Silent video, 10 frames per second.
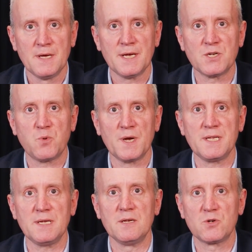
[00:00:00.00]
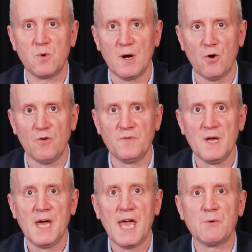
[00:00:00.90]
in 2012,
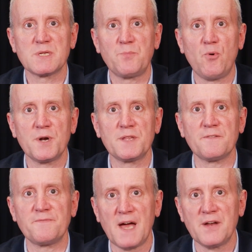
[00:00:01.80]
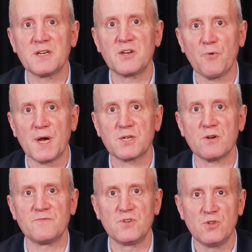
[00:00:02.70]
he was appointed the founding director
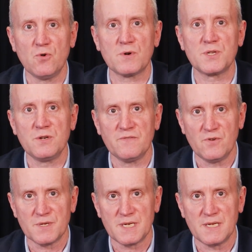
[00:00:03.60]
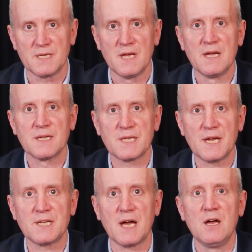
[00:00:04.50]
of New York University's
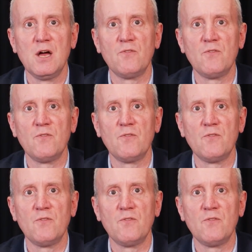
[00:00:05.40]
Center